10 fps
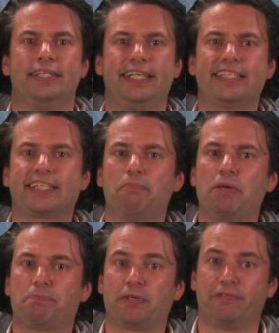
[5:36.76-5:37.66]
This can
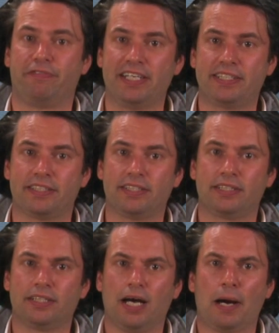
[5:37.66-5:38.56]
be
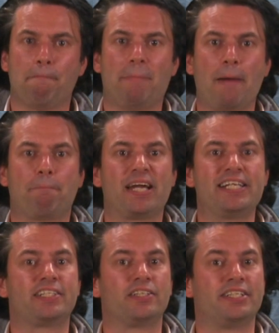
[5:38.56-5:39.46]
prevented by
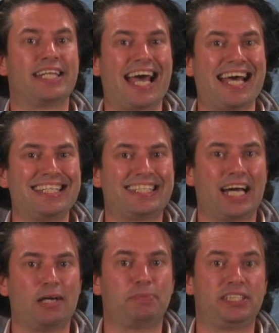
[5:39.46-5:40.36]
placing an
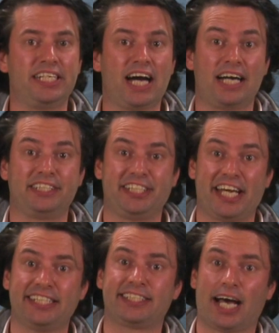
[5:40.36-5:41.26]
N-type
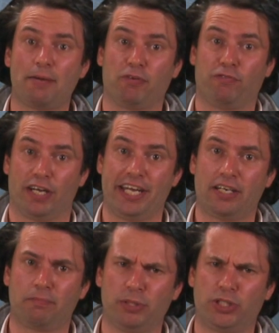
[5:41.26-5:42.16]
CIGS type of
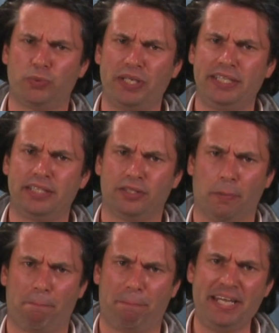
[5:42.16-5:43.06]
layer between
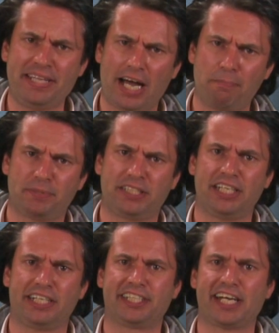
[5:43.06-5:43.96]
the P-type
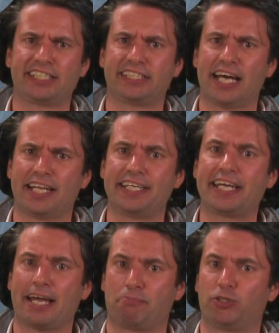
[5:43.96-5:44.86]
CIGS and the
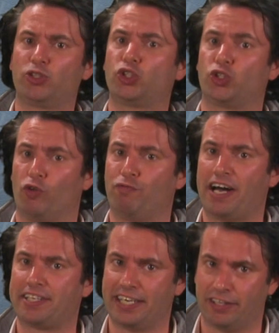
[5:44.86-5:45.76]
cadmium
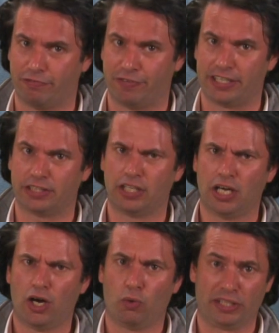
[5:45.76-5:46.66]
sulfide interface,
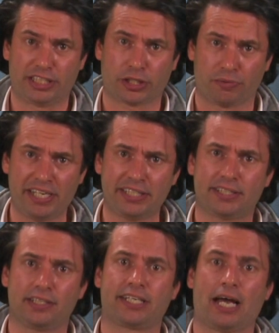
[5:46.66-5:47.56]
which
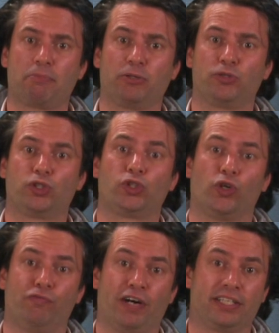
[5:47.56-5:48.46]
screens the cadmium
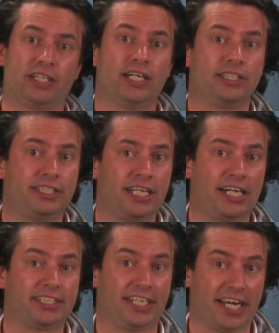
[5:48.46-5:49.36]
sulfide
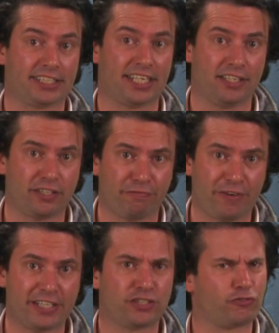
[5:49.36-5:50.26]
CIGS
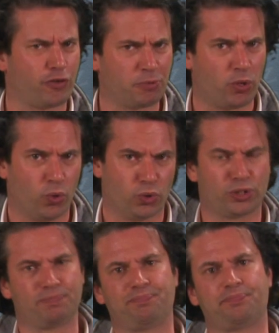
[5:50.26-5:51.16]
interface from the
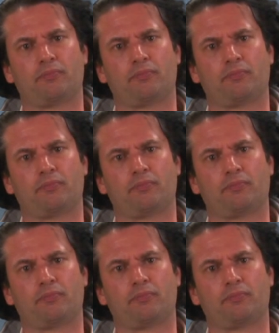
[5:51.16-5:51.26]
holes.